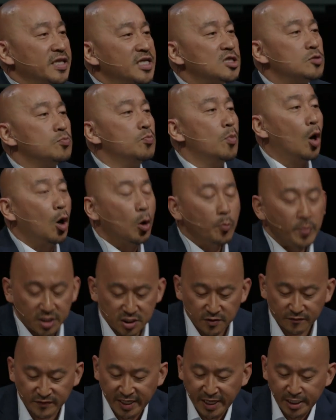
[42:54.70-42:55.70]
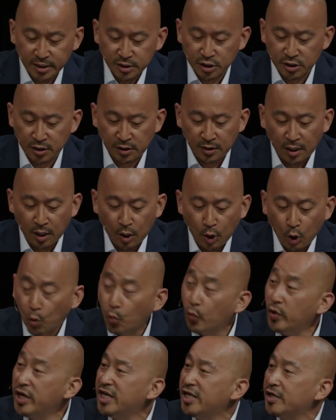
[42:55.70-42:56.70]
these moments of tension,
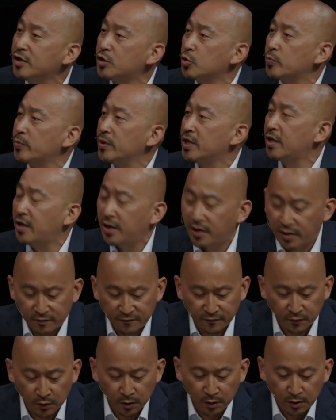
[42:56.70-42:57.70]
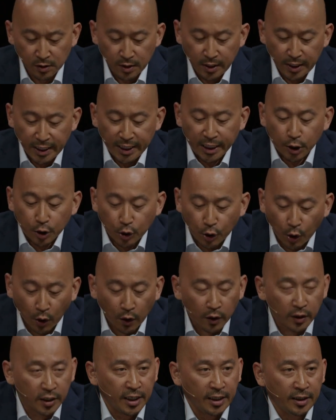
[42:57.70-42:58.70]
we need to be careful in
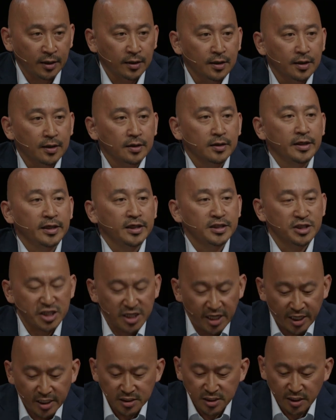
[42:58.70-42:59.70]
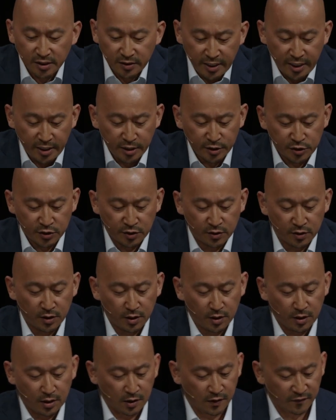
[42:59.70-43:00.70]
guarding the unchanging nature
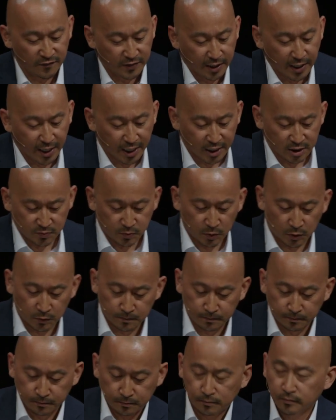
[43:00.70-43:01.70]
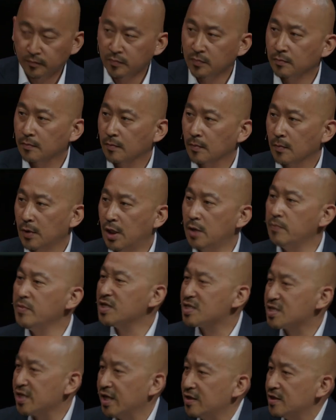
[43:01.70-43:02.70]
of the gospel. Let
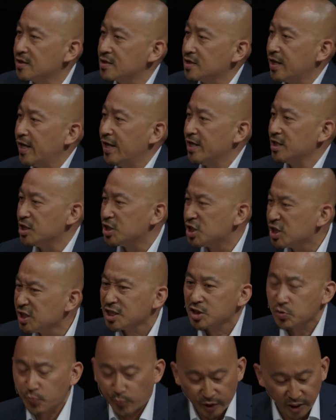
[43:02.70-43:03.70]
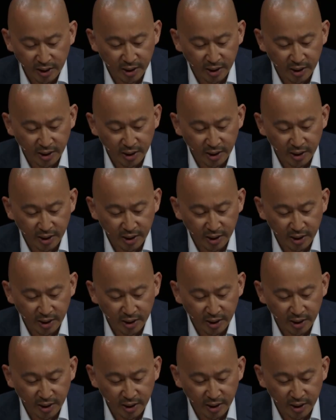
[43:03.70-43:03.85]
me say this again. Just